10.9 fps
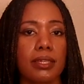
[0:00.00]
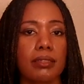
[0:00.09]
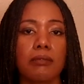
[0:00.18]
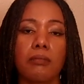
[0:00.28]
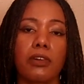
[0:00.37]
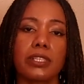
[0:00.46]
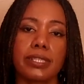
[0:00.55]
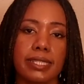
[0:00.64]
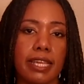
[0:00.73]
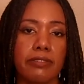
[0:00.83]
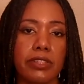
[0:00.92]
the more
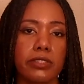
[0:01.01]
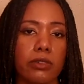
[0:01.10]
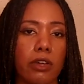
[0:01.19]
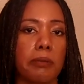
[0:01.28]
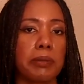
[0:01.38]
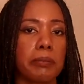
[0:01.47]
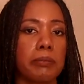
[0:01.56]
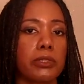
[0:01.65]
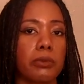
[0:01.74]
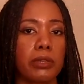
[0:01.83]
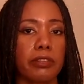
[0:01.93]
safe the Scorpio
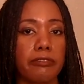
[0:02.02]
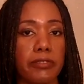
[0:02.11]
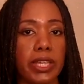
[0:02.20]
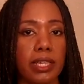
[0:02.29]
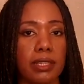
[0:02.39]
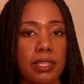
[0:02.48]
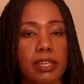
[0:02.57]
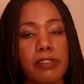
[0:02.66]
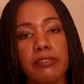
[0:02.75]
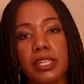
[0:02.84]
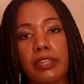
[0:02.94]
moon will feel,
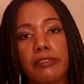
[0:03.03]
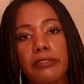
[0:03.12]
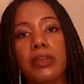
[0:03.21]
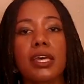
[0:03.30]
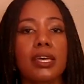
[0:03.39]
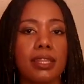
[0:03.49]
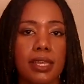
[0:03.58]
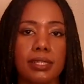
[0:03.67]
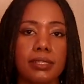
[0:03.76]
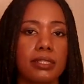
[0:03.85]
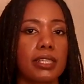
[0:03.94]
even if they
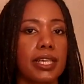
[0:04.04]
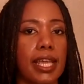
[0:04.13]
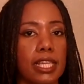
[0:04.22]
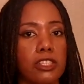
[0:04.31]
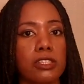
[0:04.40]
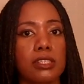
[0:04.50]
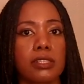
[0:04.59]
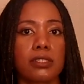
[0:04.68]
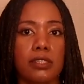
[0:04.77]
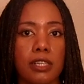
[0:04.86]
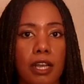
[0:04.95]
still occasionally
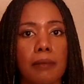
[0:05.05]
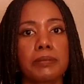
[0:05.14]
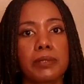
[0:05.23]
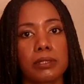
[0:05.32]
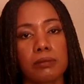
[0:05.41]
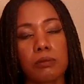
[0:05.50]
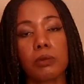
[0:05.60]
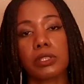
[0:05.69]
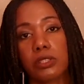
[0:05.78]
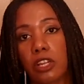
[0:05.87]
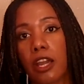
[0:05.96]
will
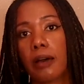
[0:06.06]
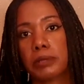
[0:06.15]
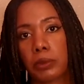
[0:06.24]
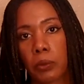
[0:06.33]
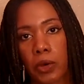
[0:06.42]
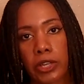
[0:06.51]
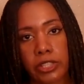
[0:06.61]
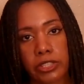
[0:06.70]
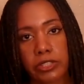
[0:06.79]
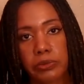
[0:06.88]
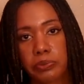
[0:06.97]
stir up the
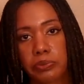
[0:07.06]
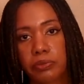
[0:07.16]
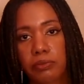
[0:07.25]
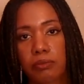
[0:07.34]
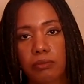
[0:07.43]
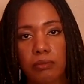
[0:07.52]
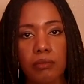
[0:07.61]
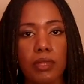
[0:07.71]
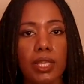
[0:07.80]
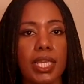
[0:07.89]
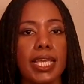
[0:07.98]
waters.
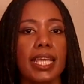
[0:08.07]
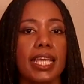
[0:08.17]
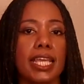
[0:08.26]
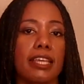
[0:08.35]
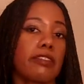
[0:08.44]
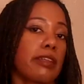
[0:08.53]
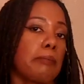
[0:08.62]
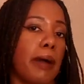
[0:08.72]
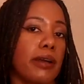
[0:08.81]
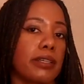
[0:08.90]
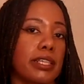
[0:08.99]
If the
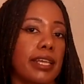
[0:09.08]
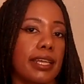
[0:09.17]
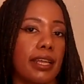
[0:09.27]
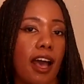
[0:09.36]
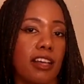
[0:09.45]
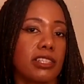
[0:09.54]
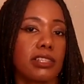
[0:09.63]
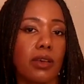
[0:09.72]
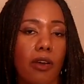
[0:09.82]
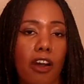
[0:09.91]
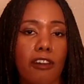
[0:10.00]
partner can
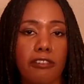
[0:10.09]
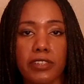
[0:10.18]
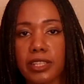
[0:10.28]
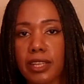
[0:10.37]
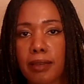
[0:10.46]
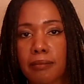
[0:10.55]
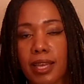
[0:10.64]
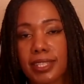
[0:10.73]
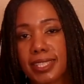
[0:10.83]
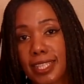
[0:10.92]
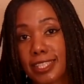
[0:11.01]
also offer them a
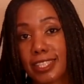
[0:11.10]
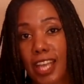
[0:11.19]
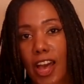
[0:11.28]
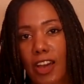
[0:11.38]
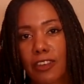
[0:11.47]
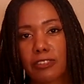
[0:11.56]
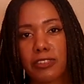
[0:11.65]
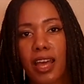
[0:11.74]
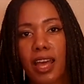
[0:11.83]
sense of